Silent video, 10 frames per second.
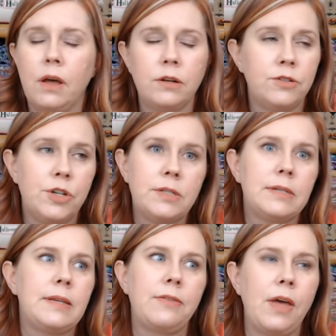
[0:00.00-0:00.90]
just to
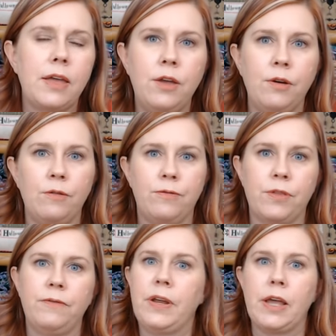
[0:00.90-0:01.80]
say thank you for the
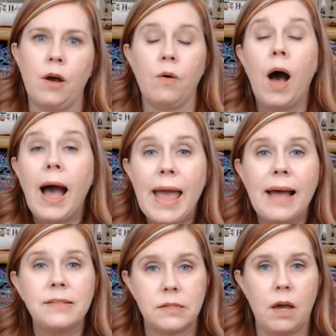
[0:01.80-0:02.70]
video. I
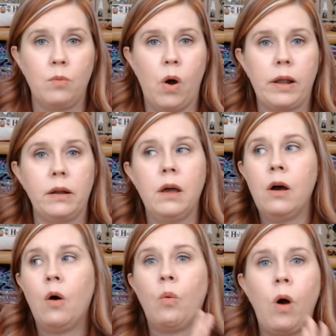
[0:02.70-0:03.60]
had someone
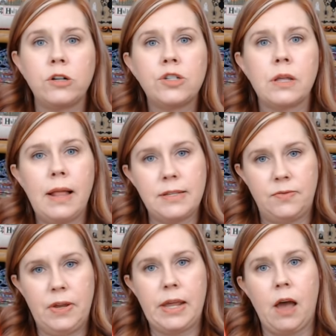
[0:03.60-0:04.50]
watch the last
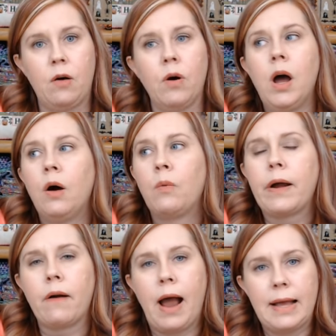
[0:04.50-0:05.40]
video
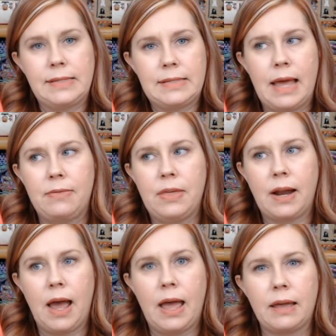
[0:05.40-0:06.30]
where I said that
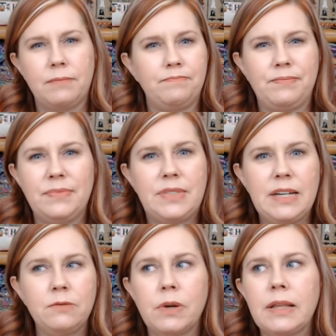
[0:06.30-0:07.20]
I
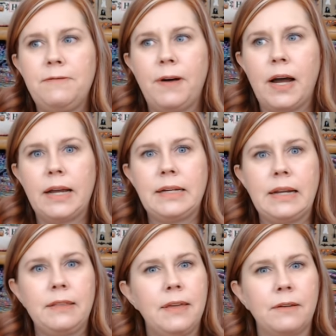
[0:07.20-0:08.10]
didn't really find
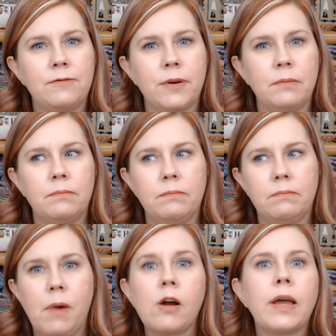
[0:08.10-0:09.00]
anything from
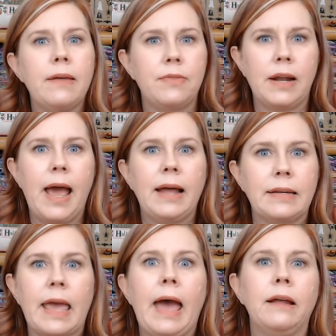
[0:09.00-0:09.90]
market that I had to
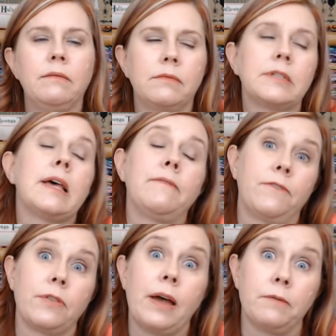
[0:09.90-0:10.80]
get except
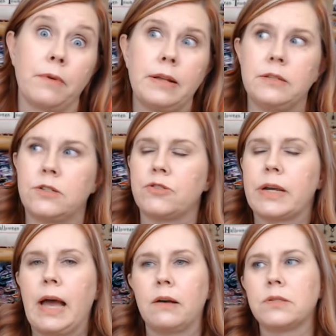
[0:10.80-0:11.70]
for that Red's
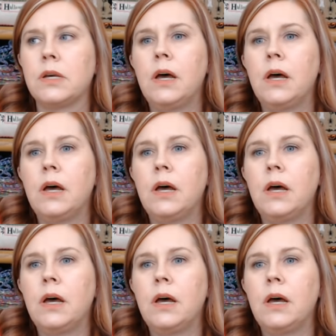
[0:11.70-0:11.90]
Treehouse.